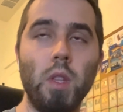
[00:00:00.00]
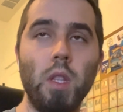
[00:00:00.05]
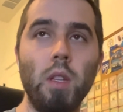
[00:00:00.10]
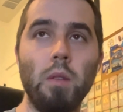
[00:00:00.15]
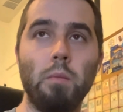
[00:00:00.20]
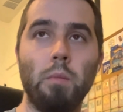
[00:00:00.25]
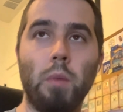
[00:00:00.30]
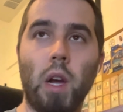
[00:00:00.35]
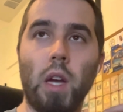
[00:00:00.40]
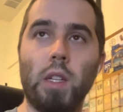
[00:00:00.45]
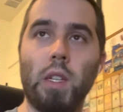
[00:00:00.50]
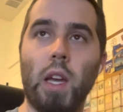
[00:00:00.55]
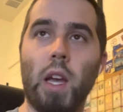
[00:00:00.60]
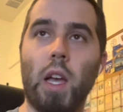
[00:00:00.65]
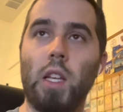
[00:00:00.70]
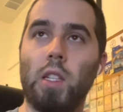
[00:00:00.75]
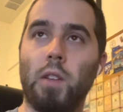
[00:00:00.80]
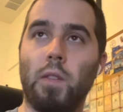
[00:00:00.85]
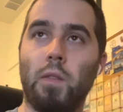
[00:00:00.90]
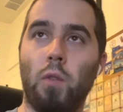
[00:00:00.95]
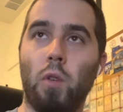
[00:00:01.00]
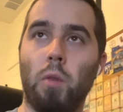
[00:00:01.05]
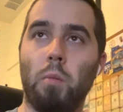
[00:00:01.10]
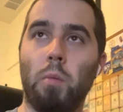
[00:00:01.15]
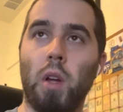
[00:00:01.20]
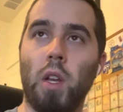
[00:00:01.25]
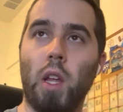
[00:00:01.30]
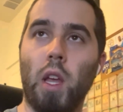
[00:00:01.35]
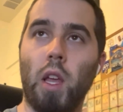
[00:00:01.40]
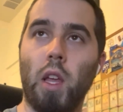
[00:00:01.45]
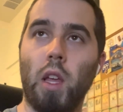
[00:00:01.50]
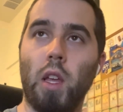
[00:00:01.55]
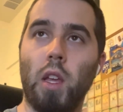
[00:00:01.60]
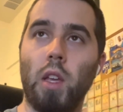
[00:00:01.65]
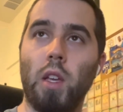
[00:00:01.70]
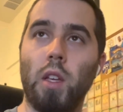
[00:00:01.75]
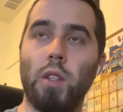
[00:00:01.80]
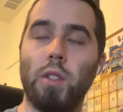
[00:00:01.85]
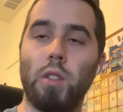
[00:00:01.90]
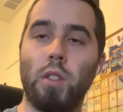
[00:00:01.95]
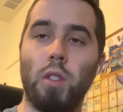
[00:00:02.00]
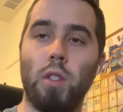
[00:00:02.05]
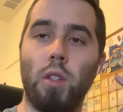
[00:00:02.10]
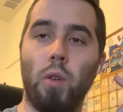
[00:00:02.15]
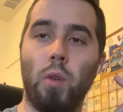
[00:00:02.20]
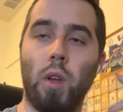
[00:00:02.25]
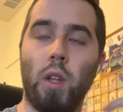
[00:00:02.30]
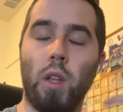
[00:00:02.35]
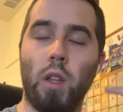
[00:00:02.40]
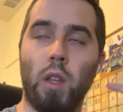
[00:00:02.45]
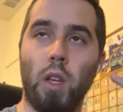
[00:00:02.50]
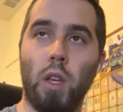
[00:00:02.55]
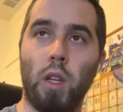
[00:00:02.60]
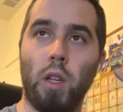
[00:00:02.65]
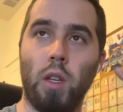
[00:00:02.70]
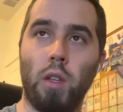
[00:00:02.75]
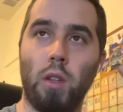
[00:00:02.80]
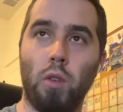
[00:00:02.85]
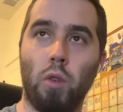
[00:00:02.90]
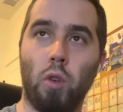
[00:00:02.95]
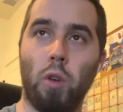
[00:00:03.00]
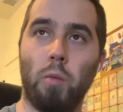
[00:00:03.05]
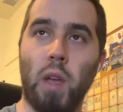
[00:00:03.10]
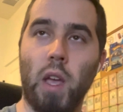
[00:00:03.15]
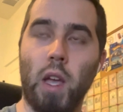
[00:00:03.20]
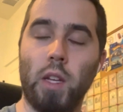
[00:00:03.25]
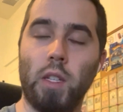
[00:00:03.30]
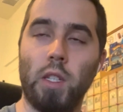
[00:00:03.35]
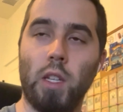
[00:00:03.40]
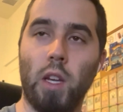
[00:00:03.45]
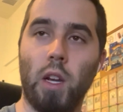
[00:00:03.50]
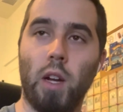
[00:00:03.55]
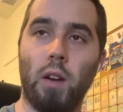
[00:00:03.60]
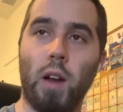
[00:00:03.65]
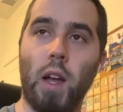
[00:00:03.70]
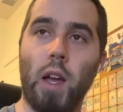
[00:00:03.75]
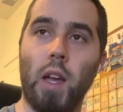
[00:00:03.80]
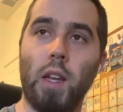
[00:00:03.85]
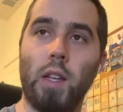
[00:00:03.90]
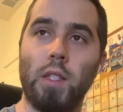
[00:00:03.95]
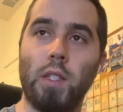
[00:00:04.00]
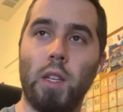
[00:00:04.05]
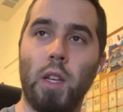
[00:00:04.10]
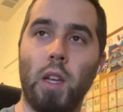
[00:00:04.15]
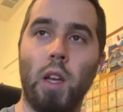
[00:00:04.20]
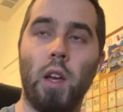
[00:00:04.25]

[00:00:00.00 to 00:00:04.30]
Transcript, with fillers: My task for Monday is doing the Dormeg TRIs